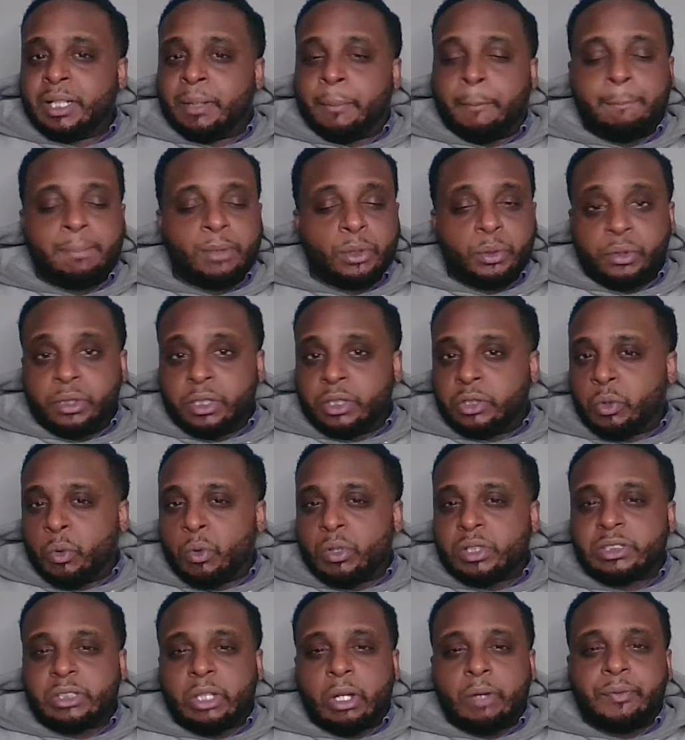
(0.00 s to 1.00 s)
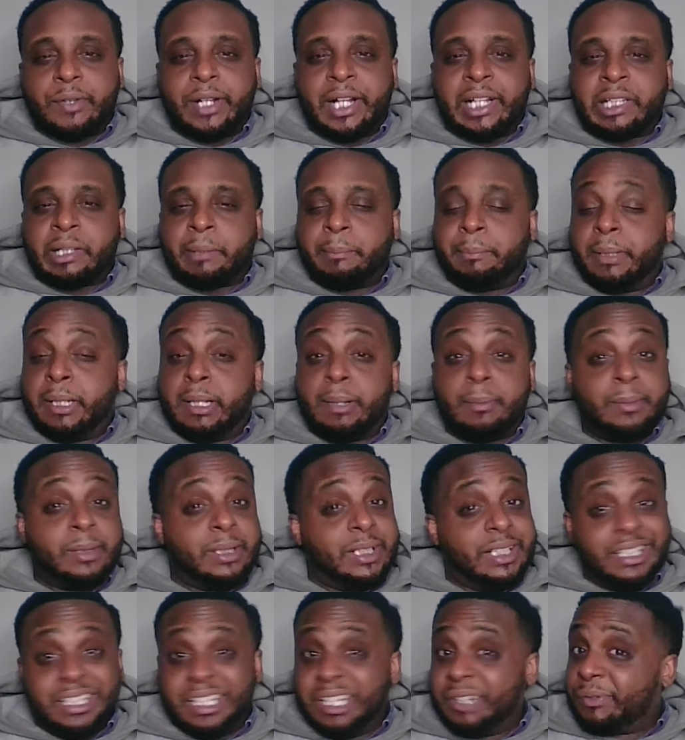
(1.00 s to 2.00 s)
blew the doors off Alabama,
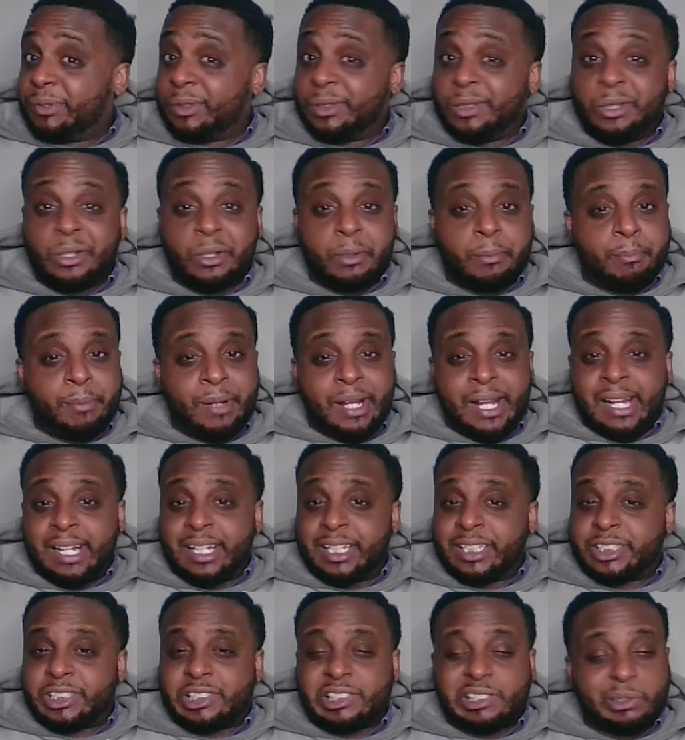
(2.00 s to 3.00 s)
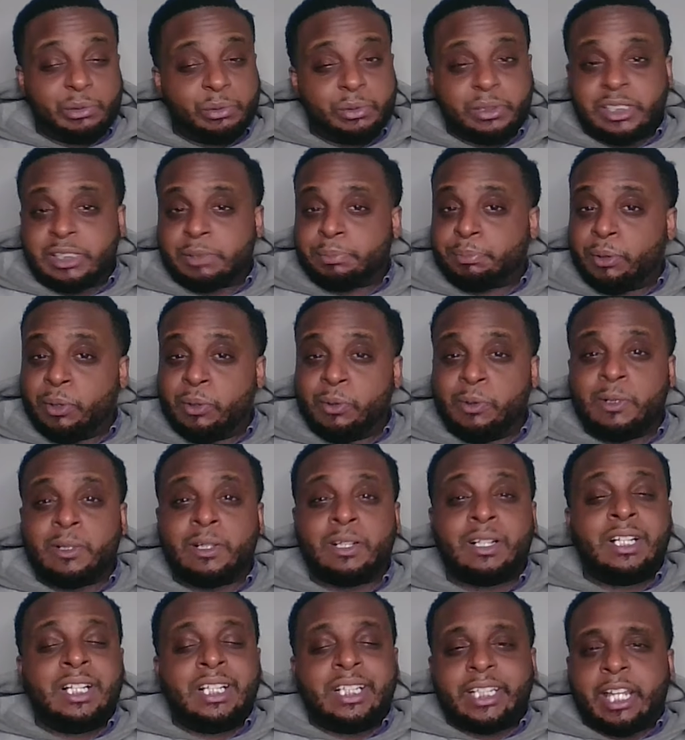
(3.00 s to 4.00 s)
and never looked back as soon as Poa
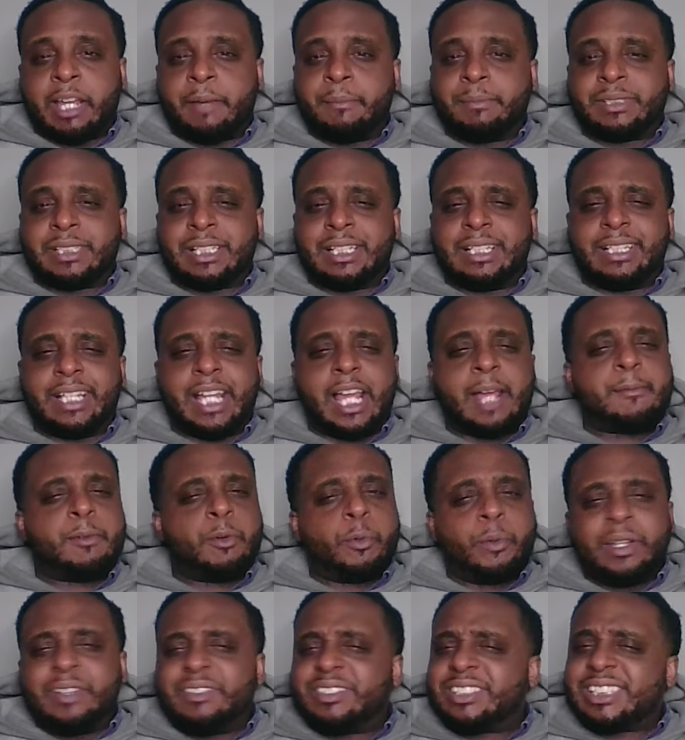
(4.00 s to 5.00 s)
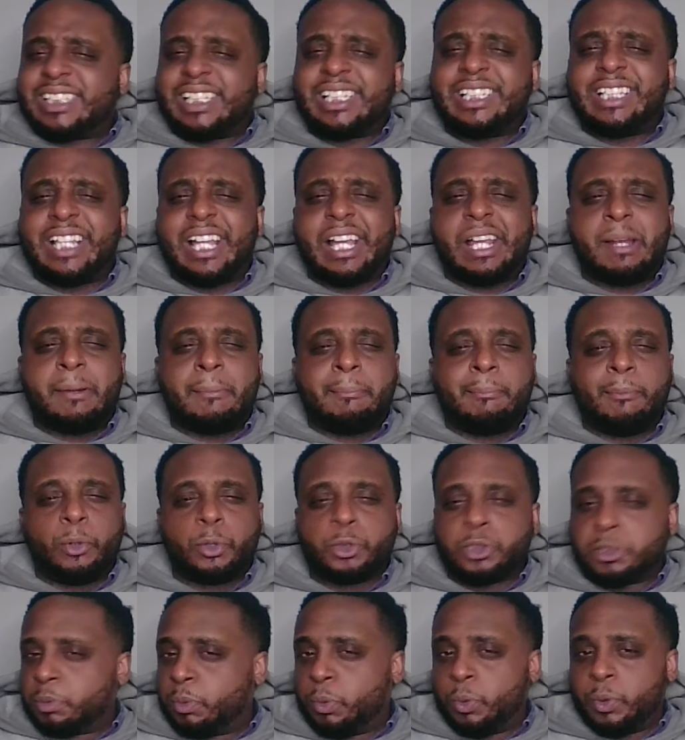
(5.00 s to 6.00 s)
came to the game. And we've seen that in
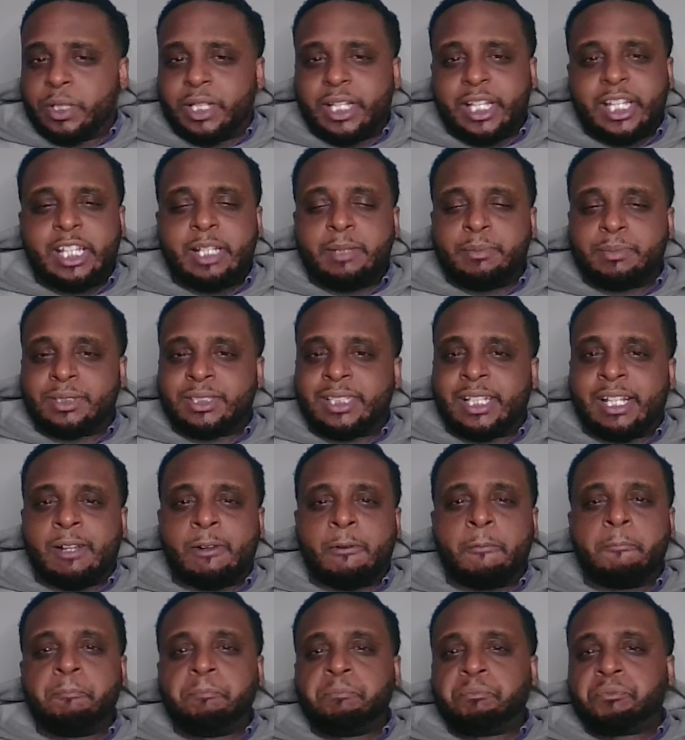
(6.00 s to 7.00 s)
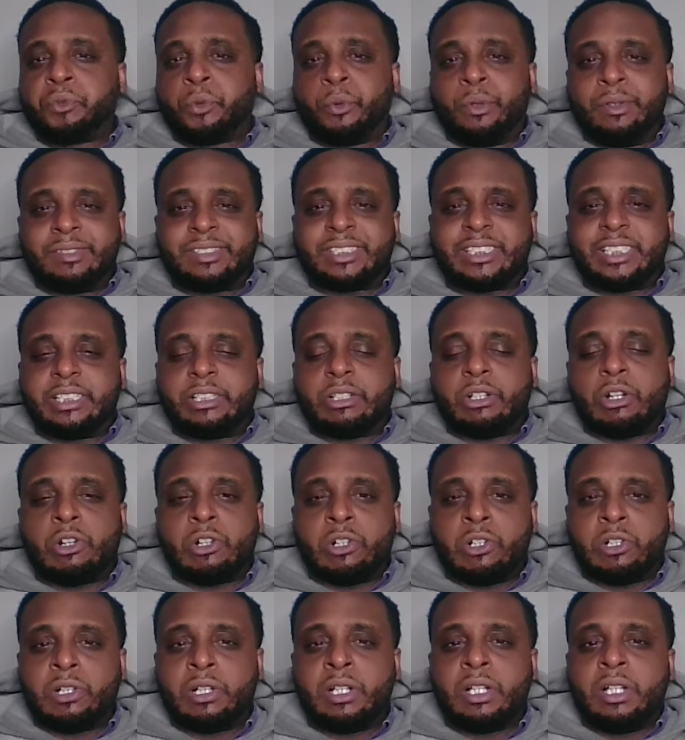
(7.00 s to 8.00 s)
multiple games now. We've seen
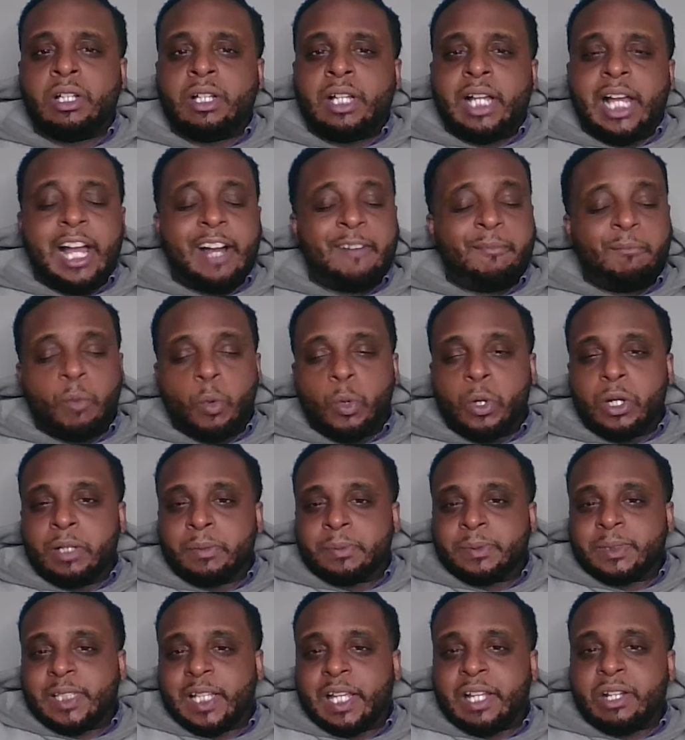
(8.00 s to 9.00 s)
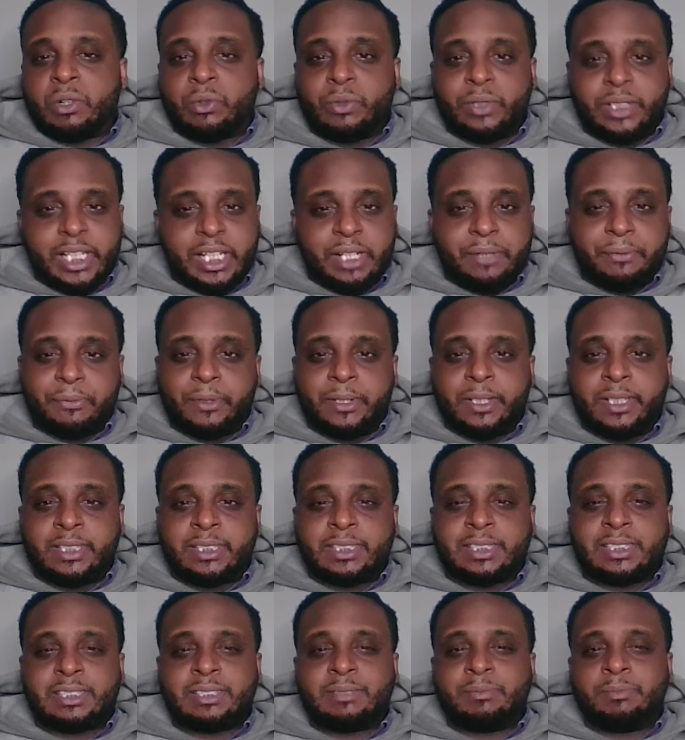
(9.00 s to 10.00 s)
her have more upside on
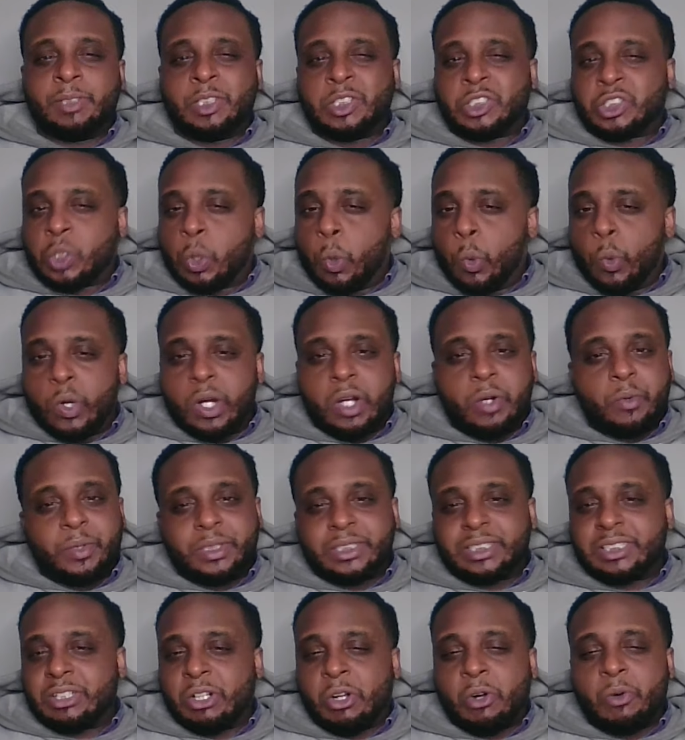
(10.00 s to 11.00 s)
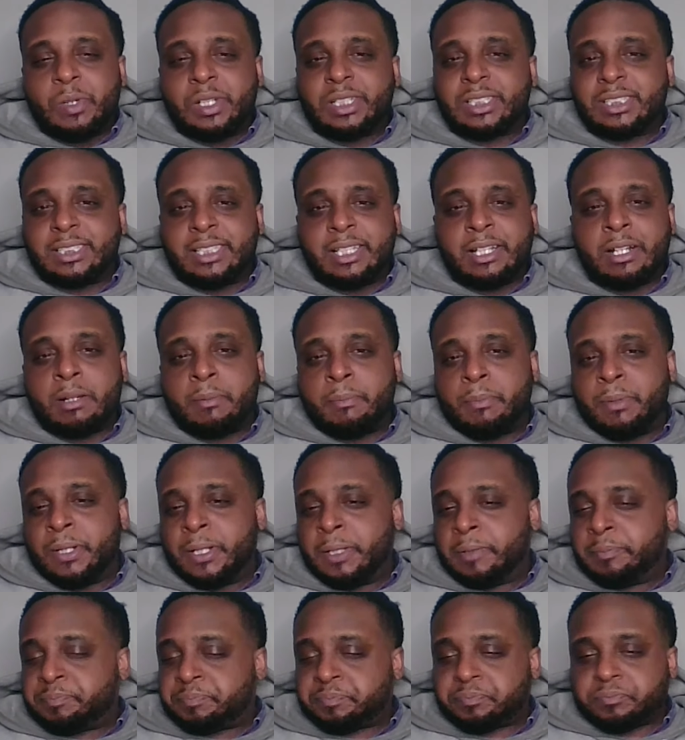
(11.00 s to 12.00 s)
defense. The scoring wasn't always there,
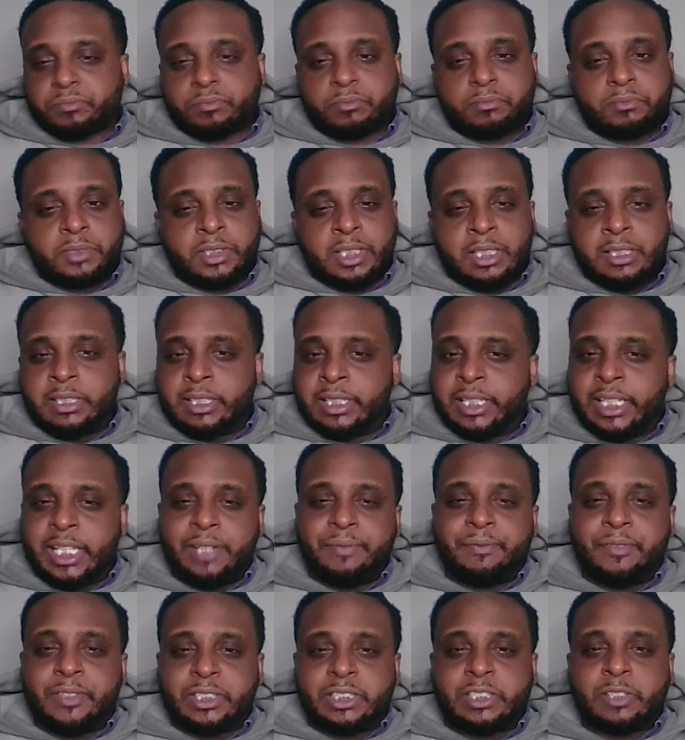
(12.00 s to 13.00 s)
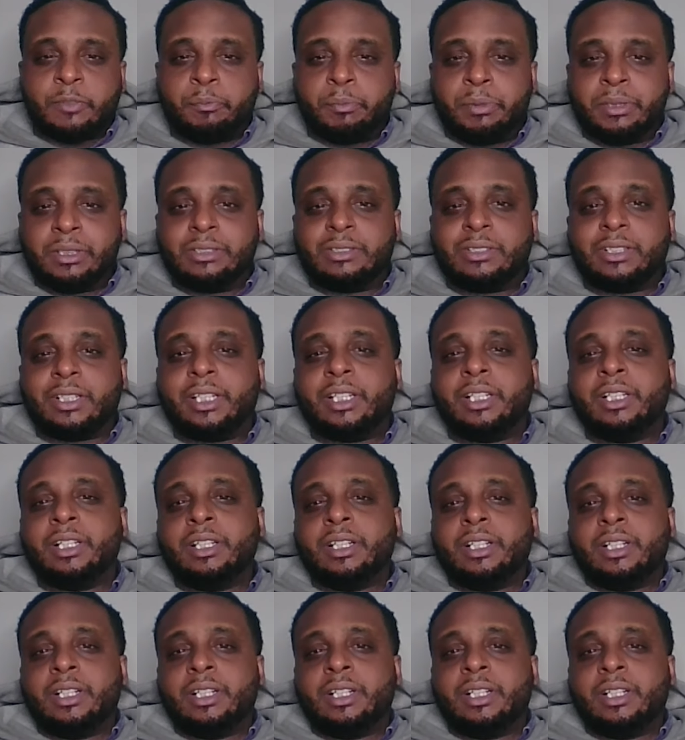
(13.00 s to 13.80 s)
but the defense ability.